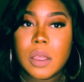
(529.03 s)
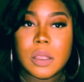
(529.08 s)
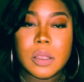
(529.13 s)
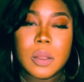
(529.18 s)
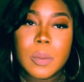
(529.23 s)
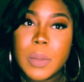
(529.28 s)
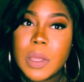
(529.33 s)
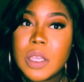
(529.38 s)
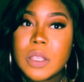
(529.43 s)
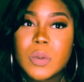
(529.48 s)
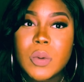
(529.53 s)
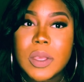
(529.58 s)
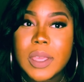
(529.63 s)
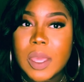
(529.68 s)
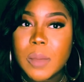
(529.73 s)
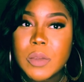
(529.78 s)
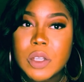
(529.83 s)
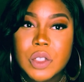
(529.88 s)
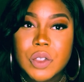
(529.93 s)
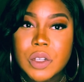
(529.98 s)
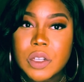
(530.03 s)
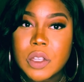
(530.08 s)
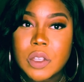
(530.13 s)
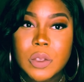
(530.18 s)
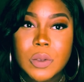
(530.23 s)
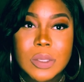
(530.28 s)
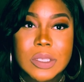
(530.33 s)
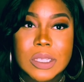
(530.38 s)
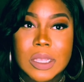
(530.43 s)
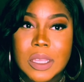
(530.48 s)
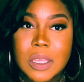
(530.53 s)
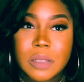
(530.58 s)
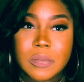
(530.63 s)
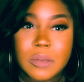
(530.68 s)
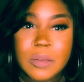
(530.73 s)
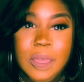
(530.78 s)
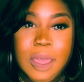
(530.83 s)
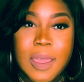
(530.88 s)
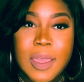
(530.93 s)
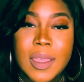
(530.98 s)
Because what chemistry do you see?
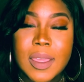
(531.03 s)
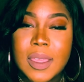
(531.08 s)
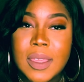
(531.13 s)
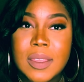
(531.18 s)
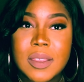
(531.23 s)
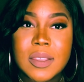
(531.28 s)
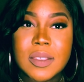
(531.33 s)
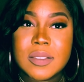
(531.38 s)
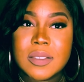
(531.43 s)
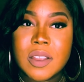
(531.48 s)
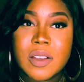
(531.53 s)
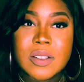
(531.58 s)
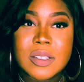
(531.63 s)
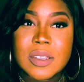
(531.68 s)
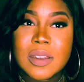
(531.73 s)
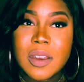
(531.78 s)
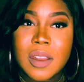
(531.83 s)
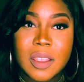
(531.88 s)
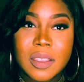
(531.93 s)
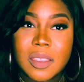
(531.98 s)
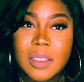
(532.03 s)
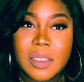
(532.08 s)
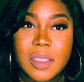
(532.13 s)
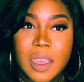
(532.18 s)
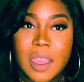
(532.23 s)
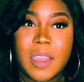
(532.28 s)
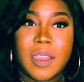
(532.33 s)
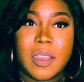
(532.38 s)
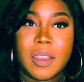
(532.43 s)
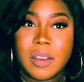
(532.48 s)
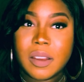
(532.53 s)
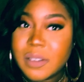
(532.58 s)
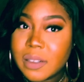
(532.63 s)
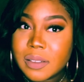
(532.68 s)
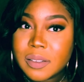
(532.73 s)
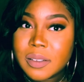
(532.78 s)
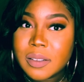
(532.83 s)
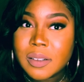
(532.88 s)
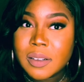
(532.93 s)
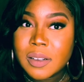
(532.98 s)
Okay, there's nothing there.
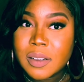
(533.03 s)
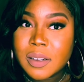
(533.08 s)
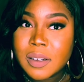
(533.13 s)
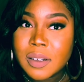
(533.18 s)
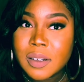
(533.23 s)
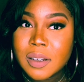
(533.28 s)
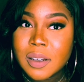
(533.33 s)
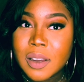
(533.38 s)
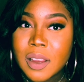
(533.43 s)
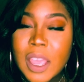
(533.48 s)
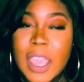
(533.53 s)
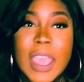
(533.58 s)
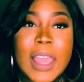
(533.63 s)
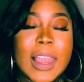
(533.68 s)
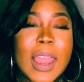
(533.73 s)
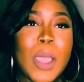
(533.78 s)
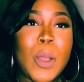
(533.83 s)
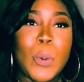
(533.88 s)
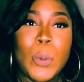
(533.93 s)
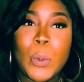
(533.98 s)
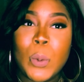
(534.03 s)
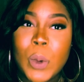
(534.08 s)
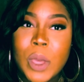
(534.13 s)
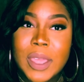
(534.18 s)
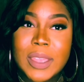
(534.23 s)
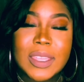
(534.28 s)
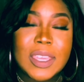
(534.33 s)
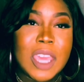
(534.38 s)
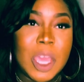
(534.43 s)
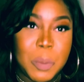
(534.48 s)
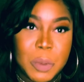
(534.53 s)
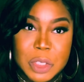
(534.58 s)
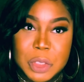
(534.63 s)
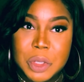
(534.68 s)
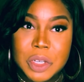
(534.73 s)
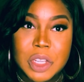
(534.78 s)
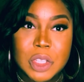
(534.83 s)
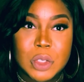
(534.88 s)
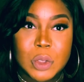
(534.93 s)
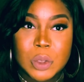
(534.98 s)
Like, what chemistry
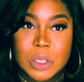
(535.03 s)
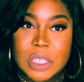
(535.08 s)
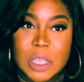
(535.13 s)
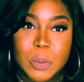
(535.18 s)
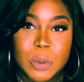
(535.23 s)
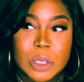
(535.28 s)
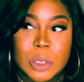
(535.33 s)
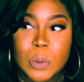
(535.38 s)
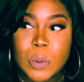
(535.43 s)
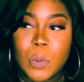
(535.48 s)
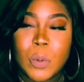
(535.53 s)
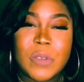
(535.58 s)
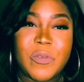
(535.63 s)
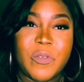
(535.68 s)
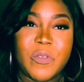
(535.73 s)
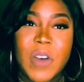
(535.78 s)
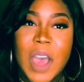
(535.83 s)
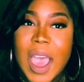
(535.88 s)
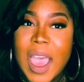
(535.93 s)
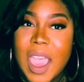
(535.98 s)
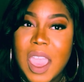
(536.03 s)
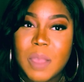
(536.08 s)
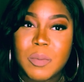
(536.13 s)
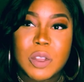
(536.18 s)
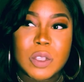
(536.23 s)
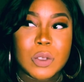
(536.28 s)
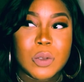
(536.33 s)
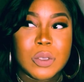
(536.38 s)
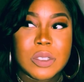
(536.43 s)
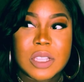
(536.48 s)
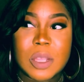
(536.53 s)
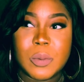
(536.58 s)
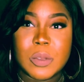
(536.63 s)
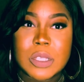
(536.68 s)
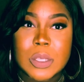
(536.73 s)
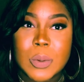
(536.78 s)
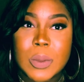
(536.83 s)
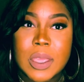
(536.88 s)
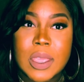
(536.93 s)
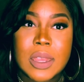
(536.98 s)
did you see what vibe did you see
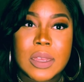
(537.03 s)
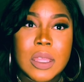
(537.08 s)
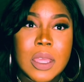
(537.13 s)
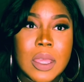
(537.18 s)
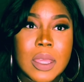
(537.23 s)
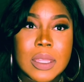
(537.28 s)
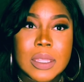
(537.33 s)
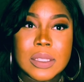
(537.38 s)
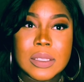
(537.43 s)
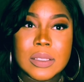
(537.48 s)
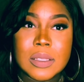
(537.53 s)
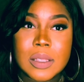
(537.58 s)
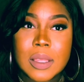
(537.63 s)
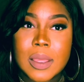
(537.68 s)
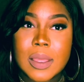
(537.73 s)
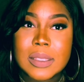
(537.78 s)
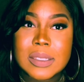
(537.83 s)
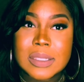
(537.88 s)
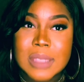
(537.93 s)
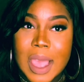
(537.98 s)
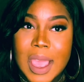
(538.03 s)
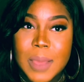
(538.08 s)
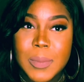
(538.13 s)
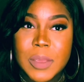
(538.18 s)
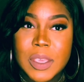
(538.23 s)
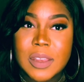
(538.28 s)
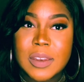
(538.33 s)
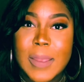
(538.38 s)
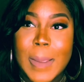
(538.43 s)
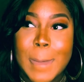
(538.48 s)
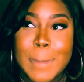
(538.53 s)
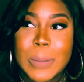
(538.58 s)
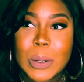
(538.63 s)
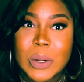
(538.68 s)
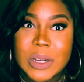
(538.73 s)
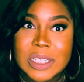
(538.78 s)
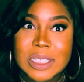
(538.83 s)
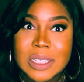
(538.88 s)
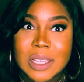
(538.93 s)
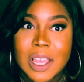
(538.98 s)
between Simon and
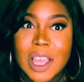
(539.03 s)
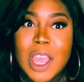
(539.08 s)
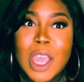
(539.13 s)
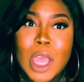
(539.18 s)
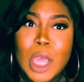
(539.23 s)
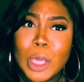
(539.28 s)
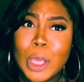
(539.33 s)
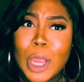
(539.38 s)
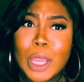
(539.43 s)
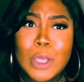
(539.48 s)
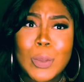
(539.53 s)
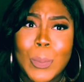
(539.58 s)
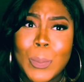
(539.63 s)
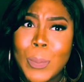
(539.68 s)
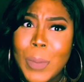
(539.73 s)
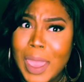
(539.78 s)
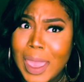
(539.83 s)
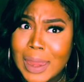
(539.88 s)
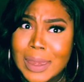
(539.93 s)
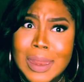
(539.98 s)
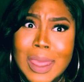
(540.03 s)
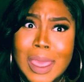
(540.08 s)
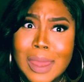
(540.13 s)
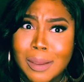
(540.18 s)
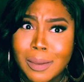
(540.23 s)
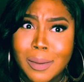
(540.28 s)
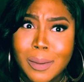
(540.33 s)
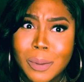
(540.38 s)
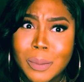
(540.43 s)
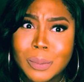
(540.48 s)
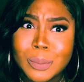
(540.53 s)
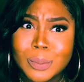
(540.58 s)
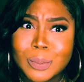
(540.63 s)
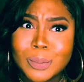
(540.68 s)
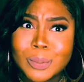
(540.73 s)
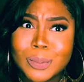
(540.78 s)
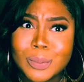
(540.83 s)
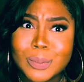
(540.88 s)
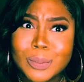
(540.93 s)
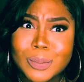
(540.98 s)
Porsha? Girl, you made that up.
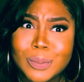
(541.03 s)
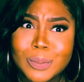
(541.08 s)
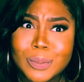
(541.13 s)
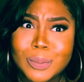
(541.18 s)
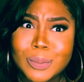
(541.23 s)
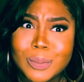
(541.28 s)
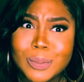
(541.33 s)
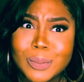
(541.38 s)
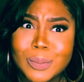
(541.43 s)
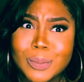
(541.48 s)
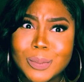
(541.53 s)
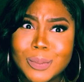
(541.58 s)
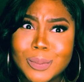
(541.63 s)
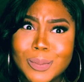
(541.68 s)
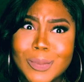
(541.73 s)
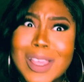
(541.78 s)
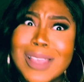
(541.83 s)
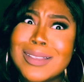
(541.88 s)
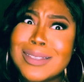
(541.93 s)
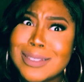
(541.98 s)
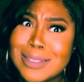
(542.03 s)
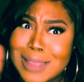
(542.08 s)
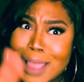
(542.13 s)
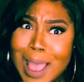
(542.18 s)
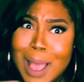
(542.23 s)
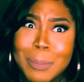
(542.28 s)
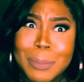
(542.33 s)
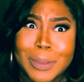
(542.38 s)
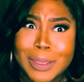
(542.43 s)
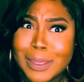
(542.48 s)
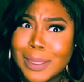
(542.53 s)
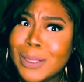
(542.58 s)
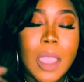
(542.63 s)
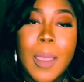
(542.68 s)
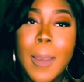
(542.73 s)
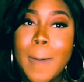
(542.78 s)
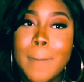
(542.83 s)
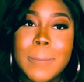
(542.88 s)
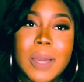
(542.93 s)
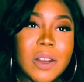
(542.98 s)
Stop it.
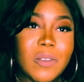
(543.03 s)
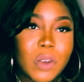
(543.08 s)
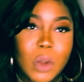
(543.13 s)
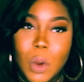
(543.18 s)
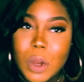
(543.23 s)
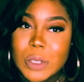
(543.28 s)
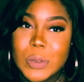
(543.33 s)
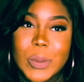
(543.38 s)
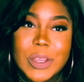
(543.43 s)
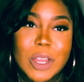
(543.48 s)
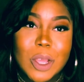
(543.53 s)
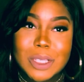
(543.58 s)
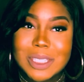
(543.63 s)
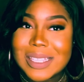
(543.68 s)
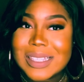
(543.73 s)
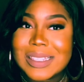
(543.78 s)
But of course, we know she